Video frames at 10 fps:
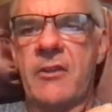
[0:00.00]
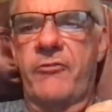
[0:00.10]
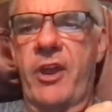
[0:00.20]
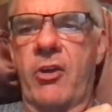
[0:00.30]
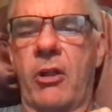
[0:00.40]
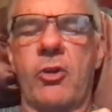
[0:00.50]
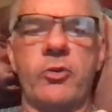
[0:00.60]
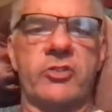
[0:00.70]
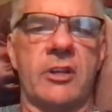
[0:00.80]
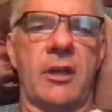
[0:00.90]
Farrell,
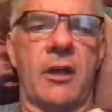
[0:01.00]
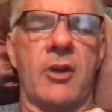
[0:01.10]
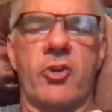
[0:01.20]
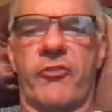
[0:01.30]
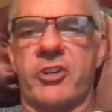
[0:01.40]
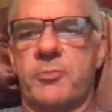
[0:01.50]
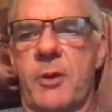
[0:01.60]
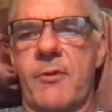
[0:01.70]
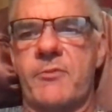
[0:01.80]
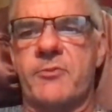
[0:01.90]
who's an Uncle Fish
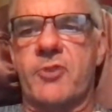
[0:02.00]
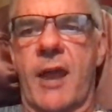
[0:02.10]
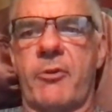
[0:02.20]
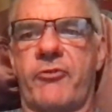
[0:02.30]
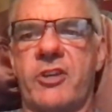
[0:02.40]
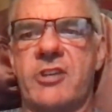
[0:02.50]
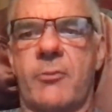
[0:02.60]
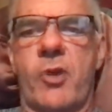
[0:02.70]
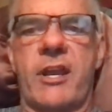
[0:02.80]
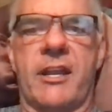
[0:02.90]
premium subscriber, Fish,
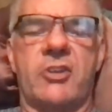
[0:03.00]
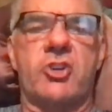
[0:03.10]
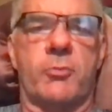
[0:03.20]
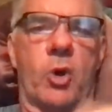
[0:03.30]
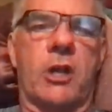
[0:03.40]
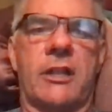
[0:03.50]
I'm ready to get your book.